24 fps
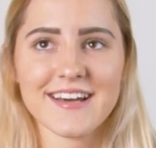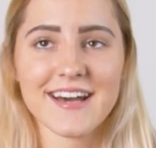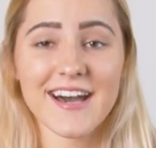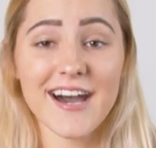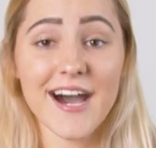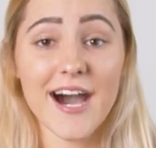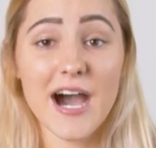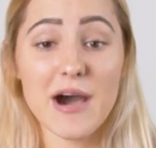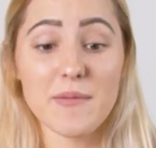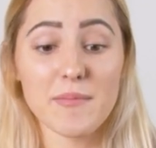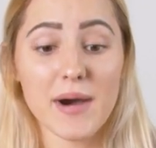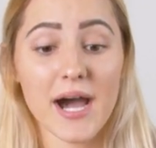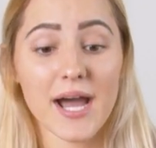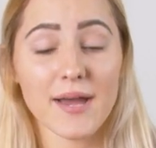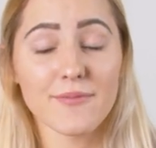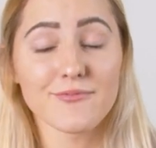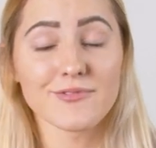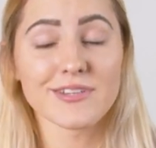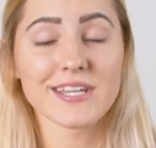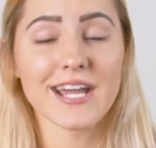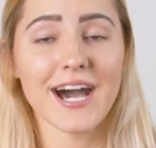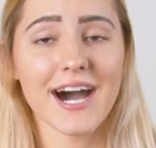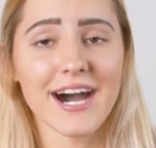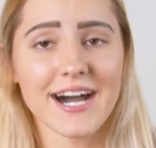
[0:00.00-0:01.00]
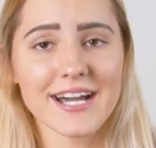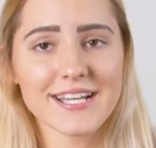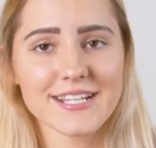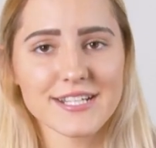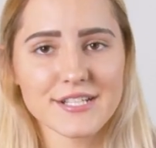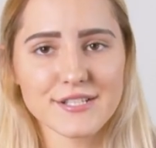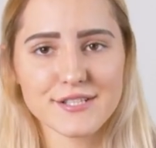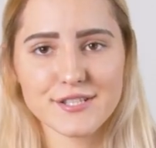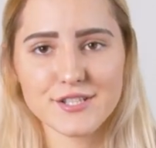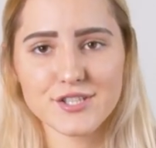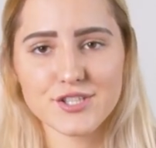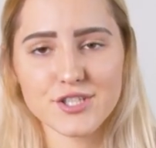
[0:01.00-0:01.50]
I'm not
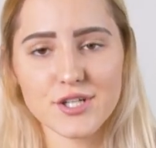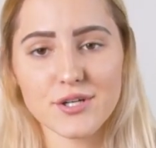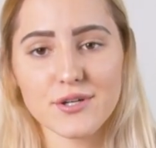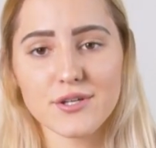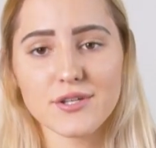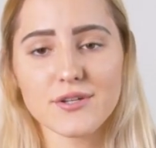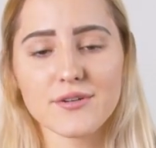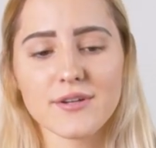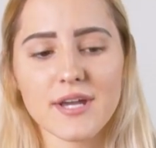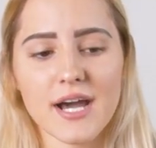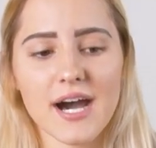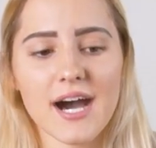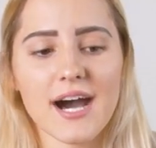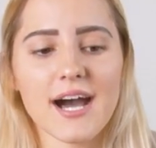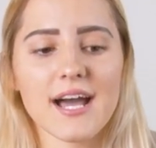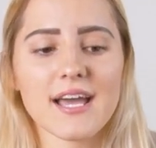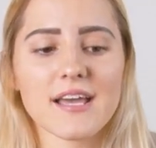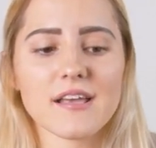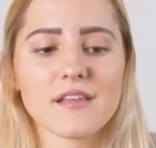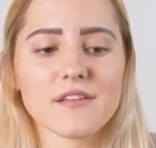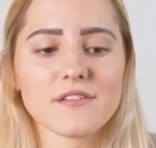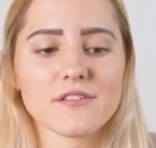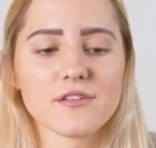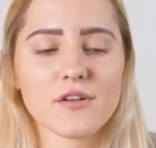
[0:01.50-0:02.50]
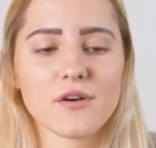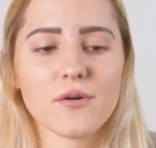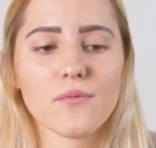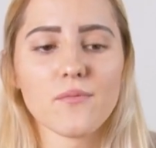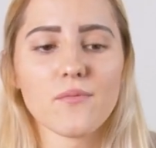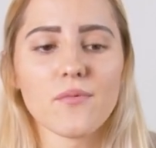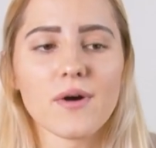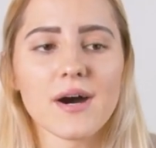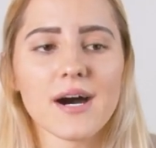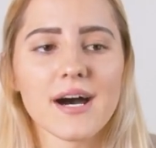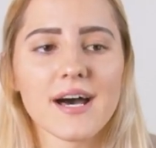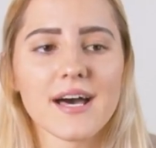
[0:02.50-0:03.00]
gonna show you guys
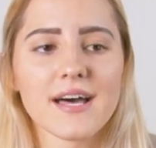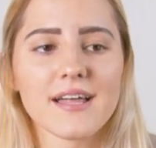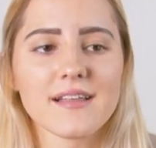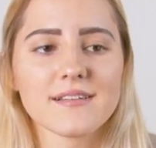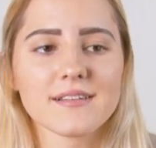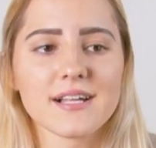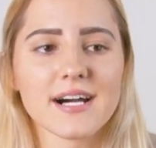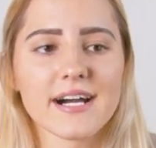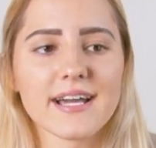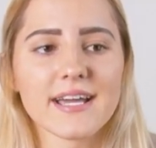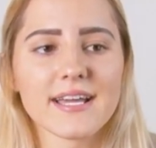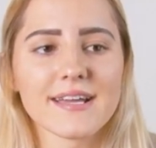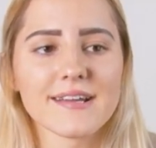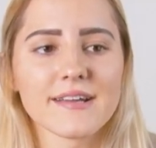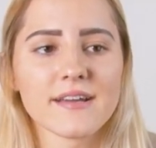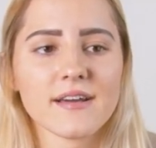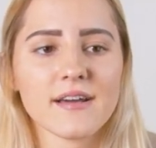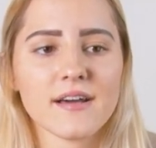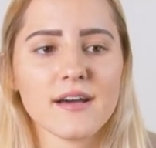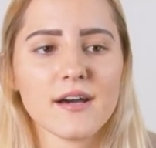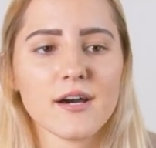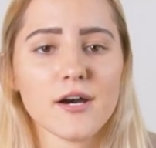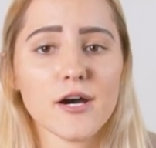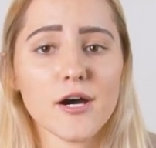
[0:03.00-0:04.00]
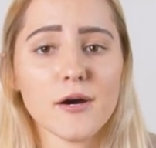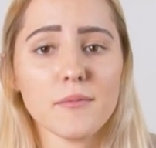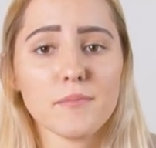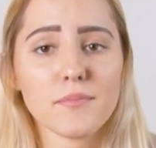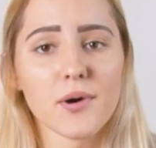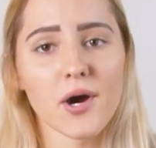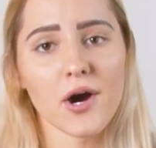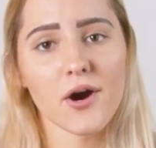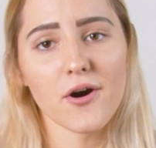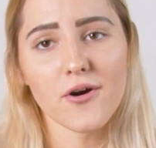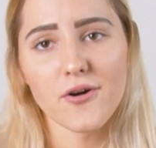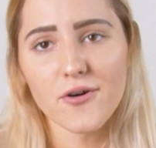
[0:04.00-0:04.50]
what like
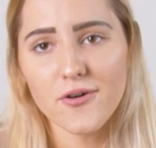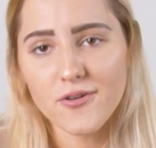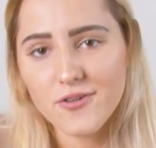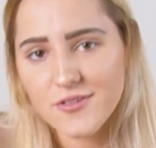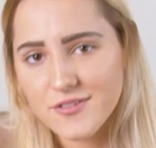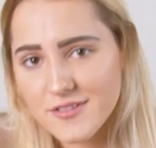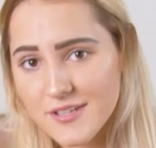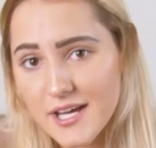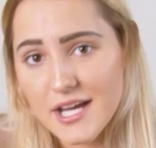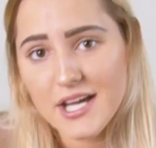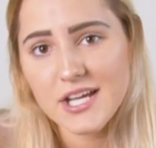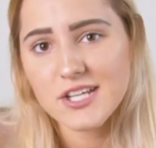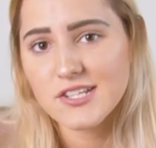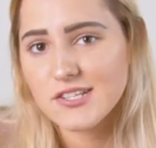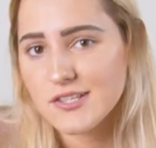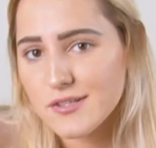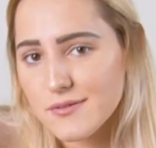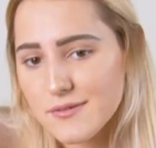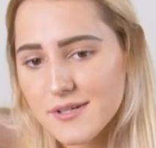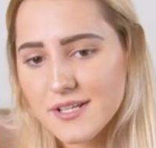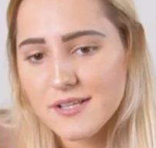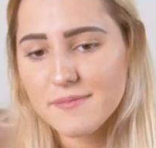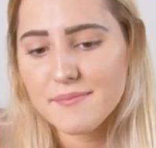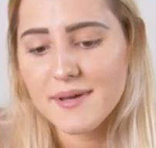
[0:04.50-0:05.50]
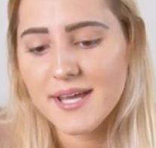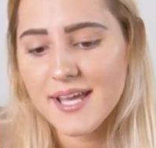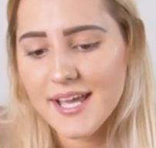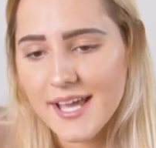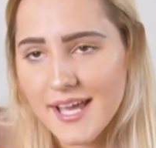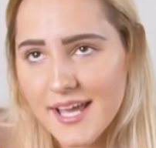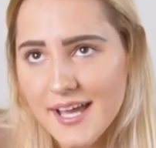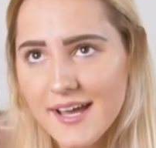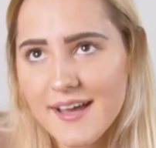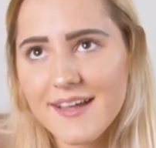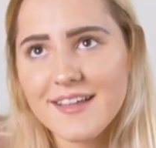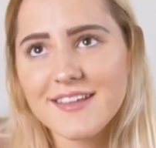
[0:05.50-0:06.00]
pose I do with my
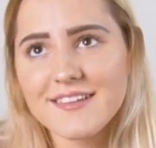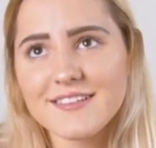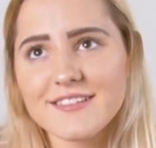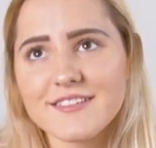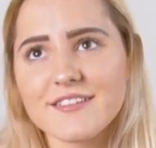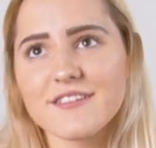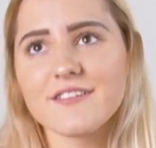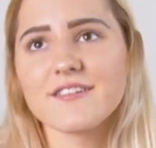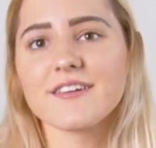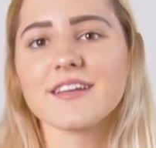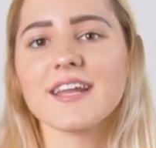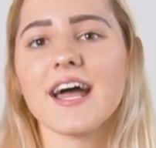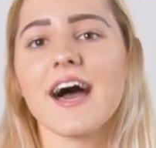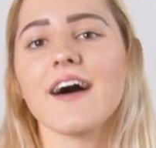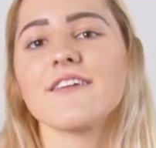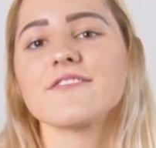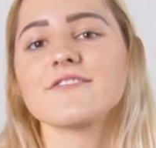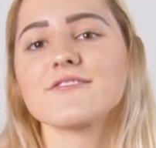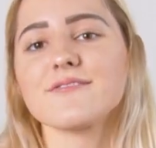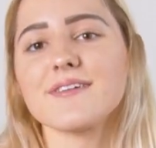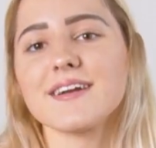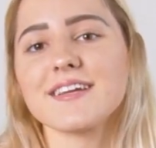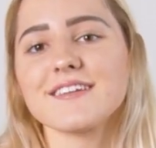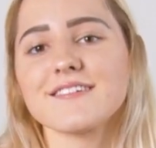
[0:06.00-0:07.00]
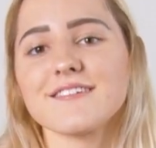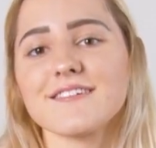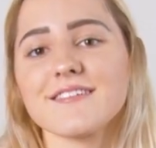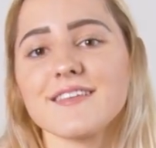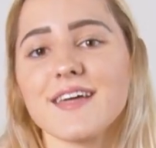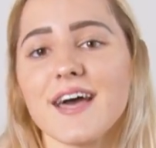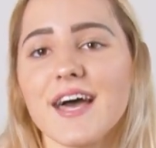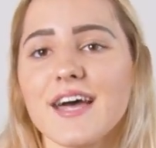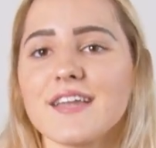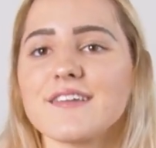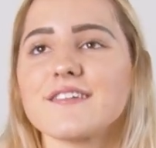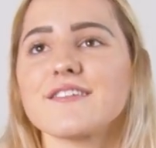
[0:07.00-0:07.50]
hands. You're gonna have to wait till
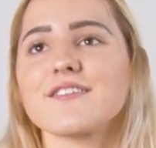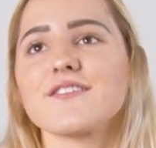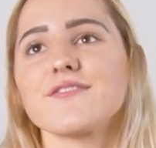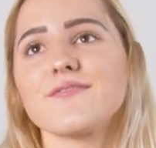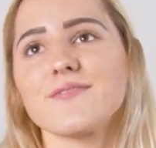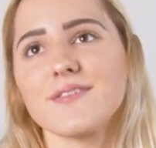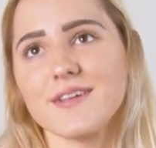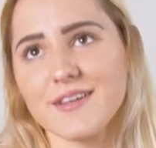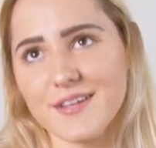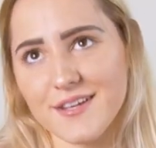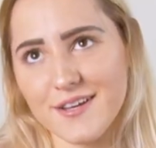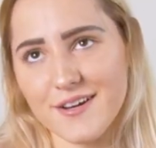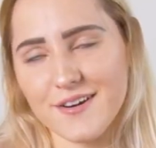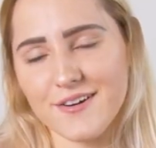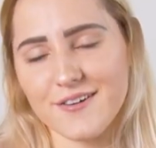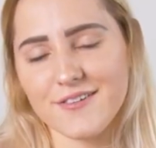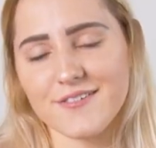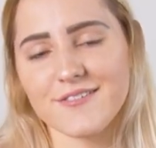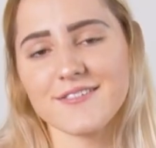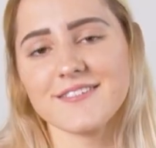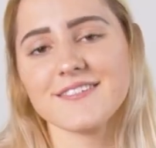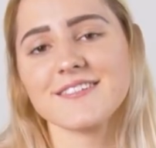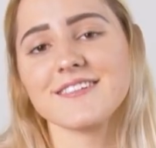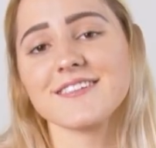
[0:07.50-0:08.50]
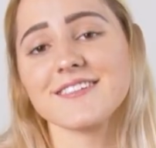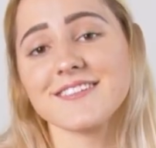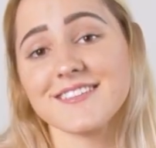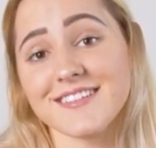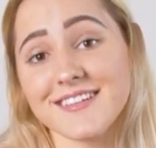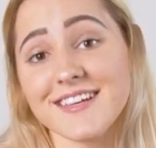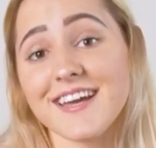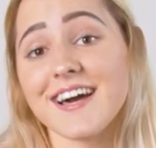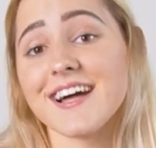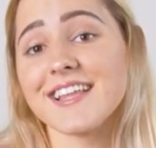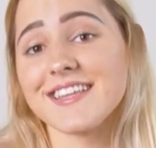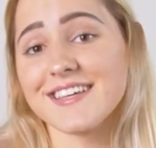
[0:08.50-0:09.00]
the end of the video to
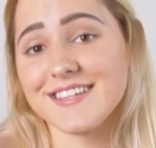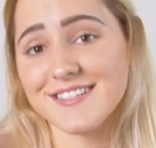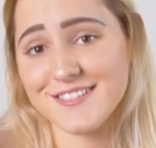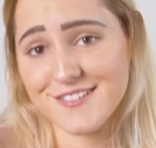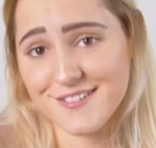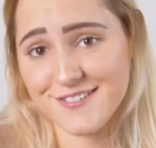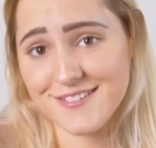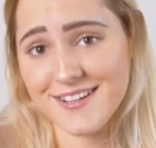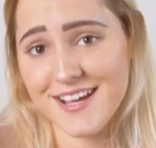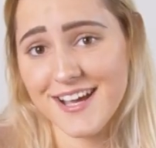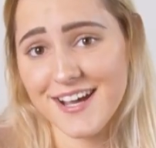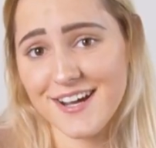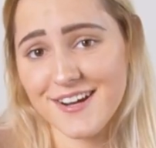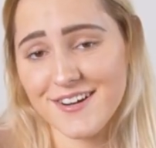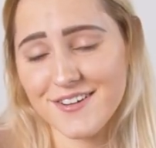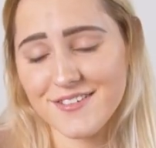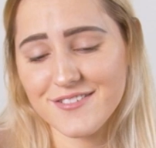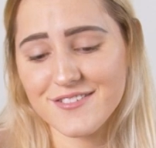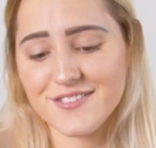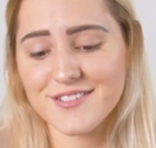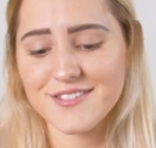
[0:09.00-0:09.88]
see how they turn out.